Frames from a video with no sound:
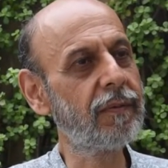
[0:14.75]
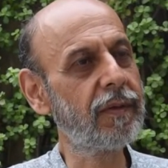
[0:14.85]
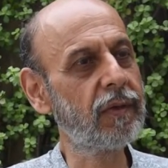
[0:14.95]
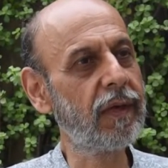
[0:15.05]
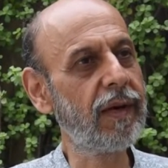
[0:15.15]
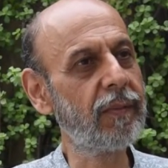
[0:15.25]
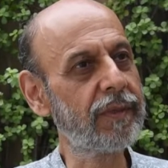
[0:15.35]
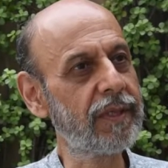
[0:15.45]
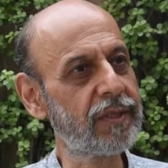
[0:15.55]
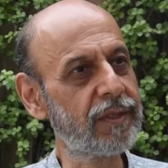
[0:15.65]
when you have
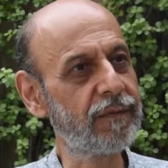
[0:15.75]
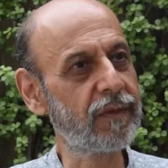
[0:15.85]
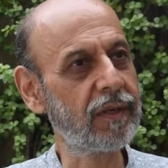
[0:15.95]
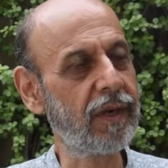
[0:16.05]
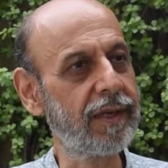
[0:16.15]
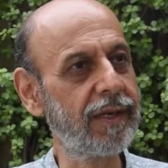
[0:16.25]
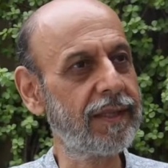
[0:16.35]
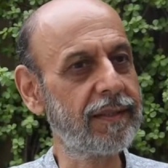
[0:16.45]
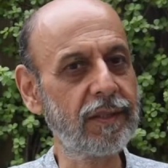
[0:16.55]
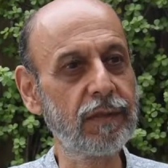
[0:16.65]
applications for a grant
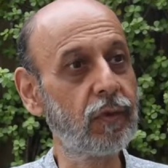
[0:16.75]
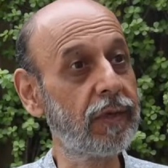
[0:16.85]
like this if you